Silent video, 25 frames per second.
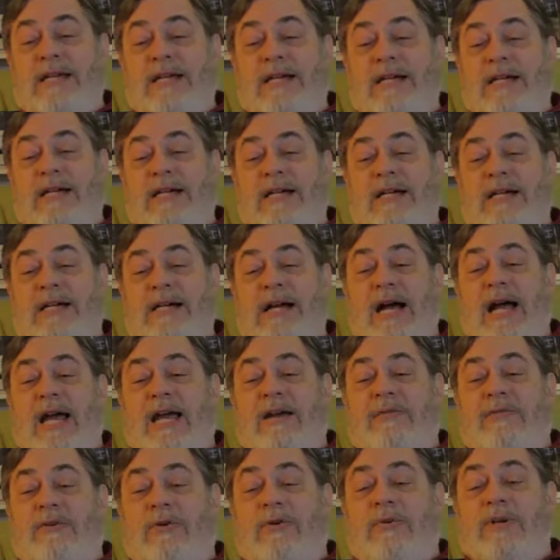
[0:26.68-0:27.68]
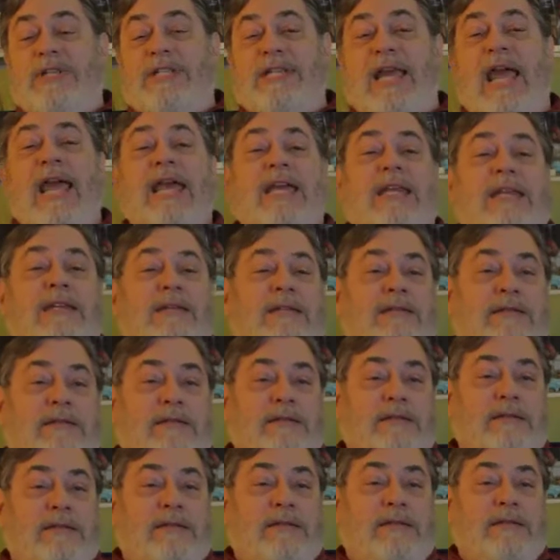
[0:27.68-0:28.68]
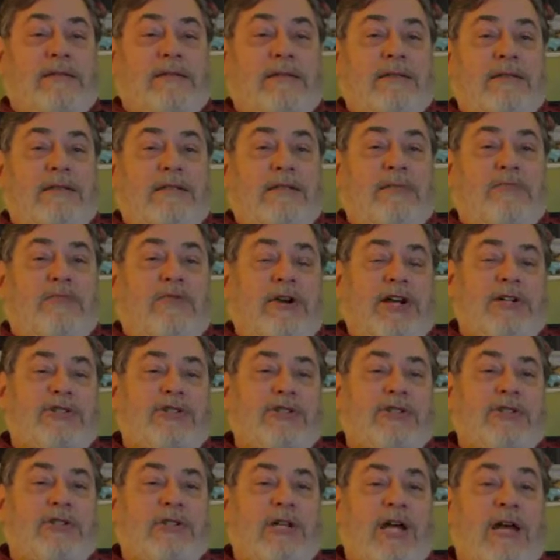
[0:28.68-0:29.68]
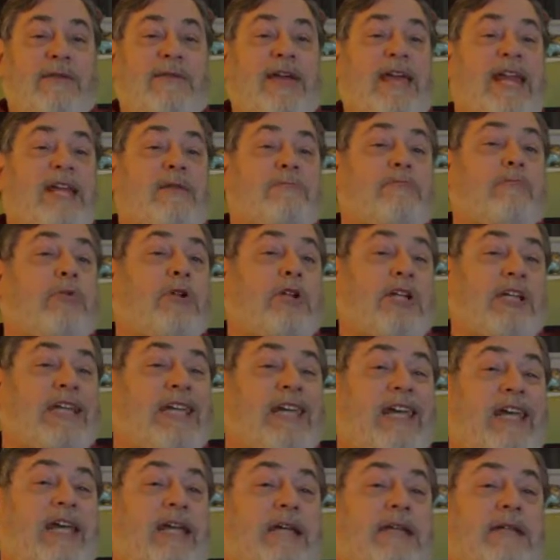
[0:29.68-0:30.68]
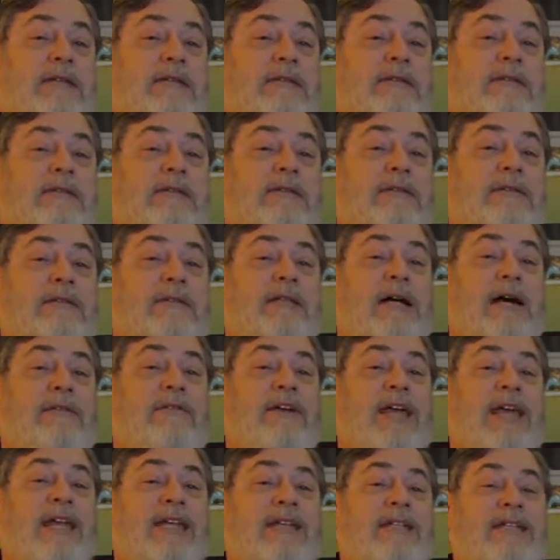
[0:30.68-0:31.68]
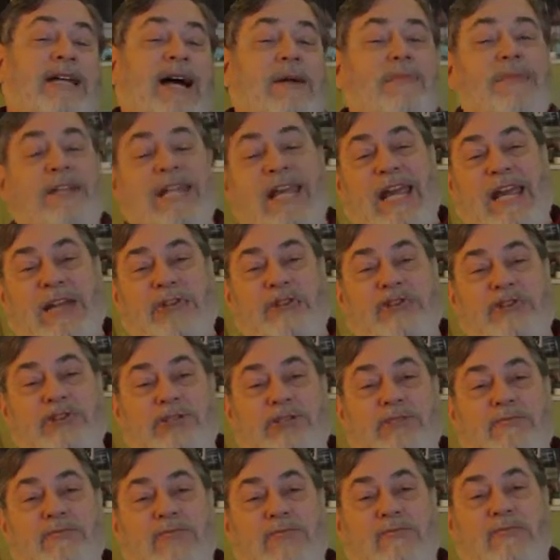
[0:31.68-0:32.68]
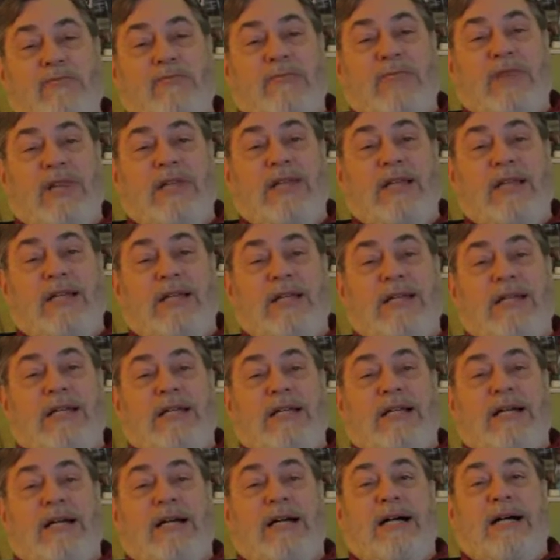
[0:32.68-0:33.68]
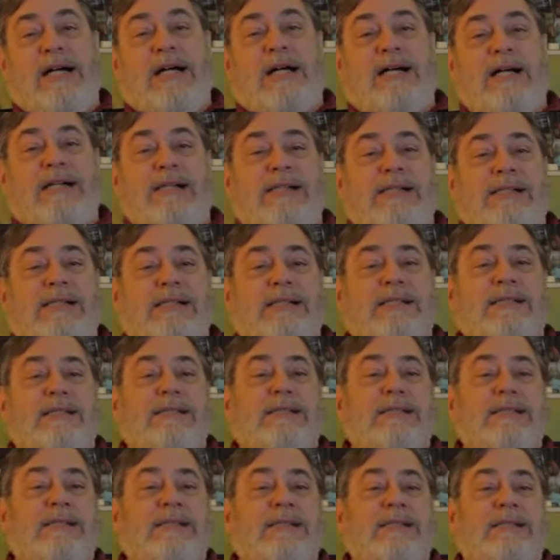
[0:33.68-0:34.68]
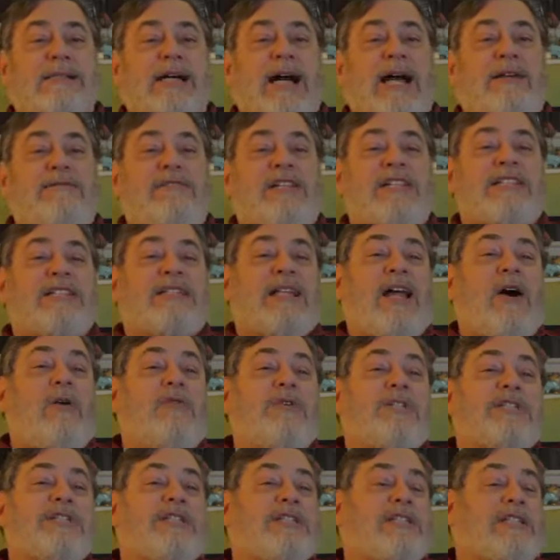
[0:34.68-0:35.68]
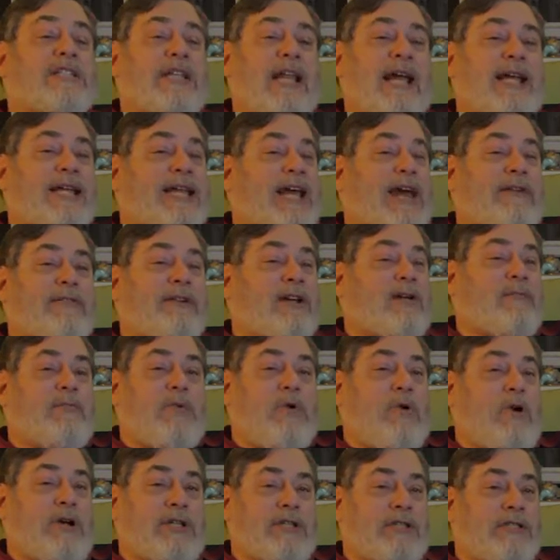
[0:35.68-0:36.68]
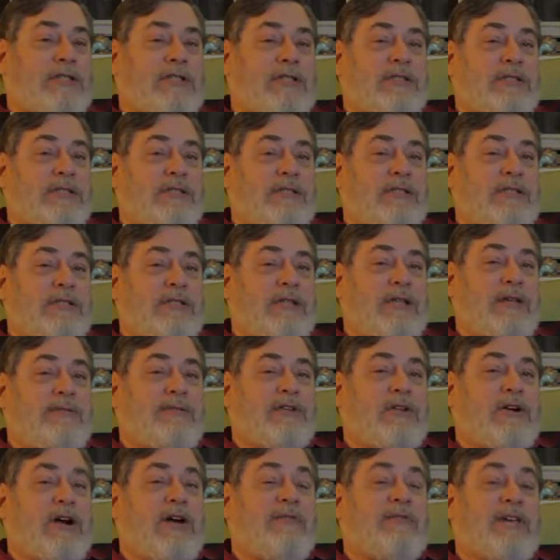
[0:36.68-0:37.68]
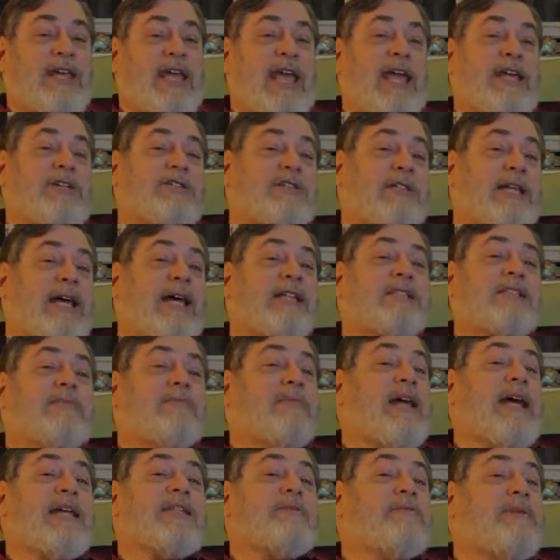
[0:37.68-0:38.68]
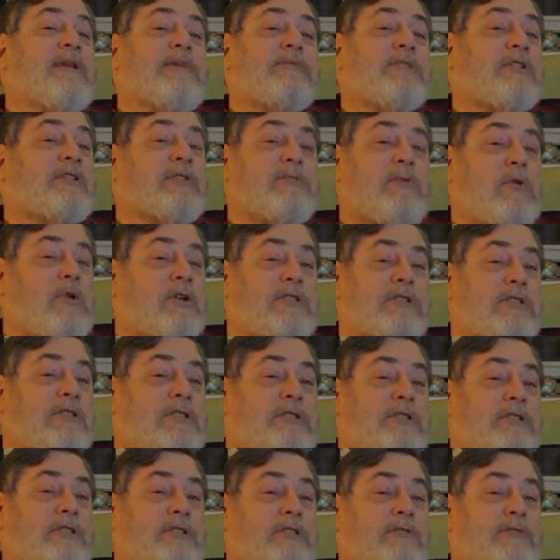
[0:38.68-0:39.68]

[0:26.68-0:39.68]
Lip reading: I have always hated oppression, I've hated bullying, I've hated domination. I always disliked having a boss, even though I've occasionally had some nice people as bosses.